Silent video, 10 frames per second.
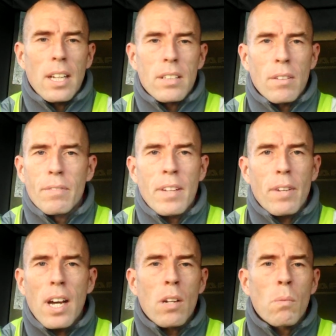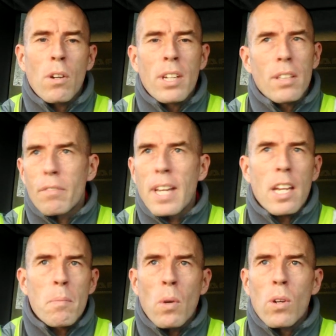they've never had to worry, they've
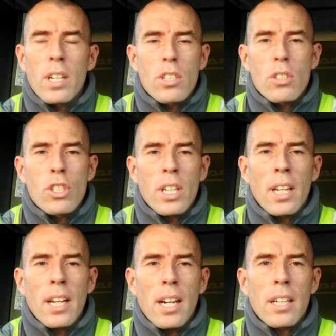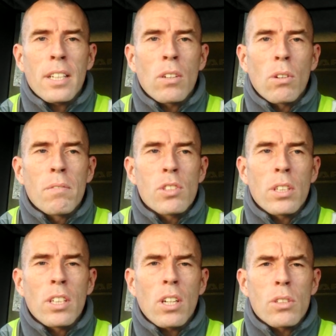getting a mortgage and shit like that, and then all of a
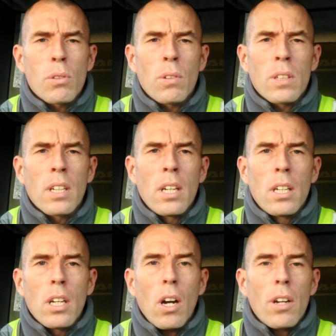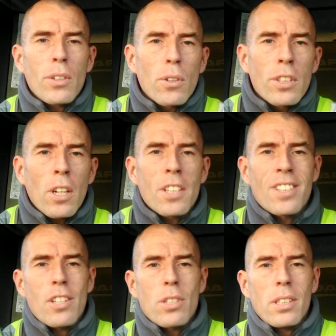sudden they got told, oh, you're
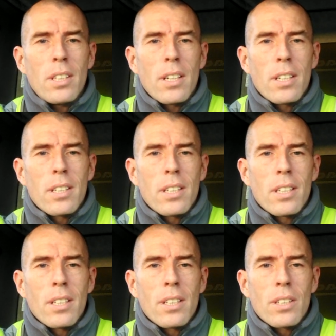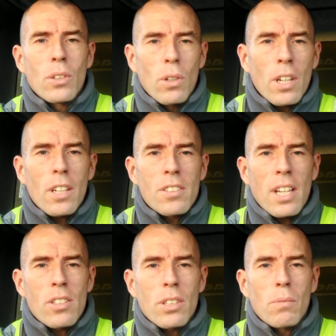non-essential,
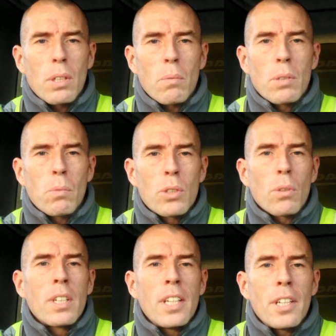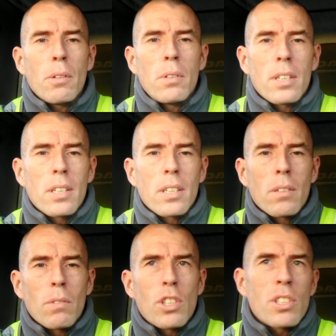we don't need you,
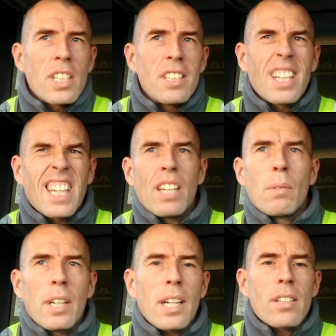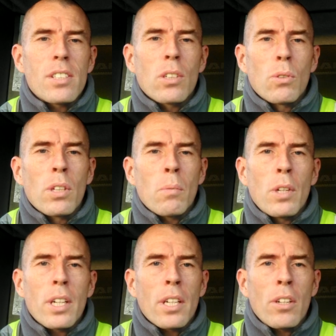we just need the key workers to go to
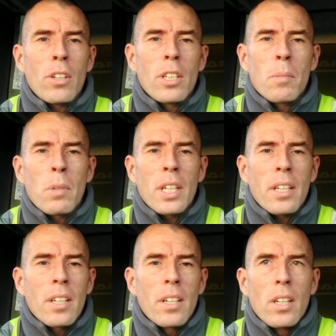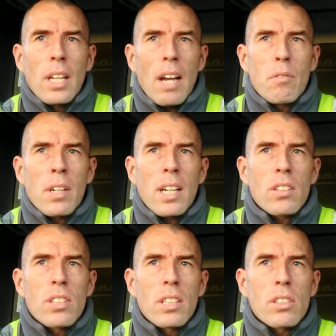work and earn the money. Everyone
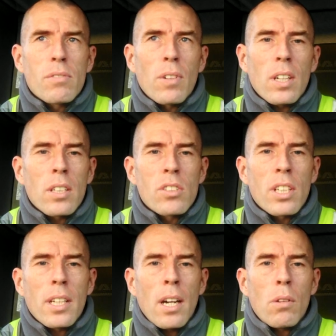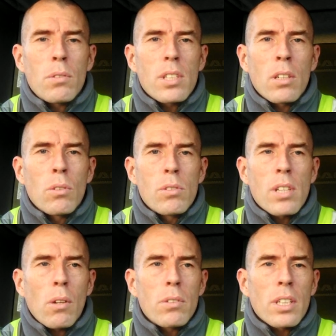else can just fucking sit in the house and lose
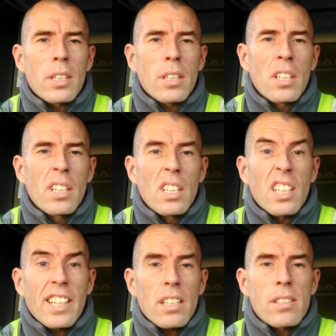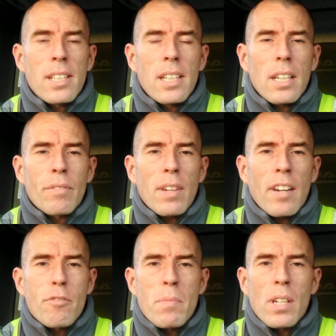out. And like I say, if you
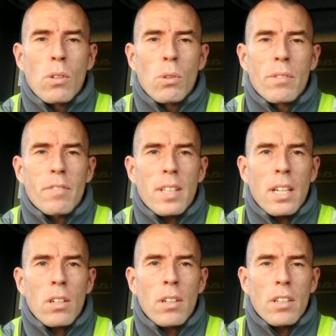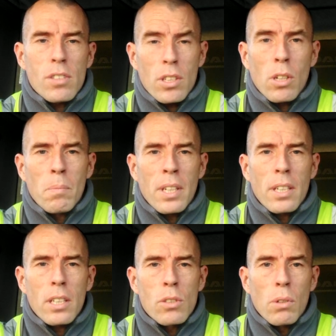haven't been going for that long as a
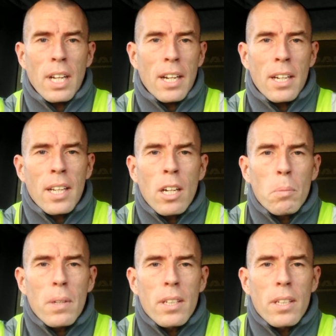company, you don't get any help.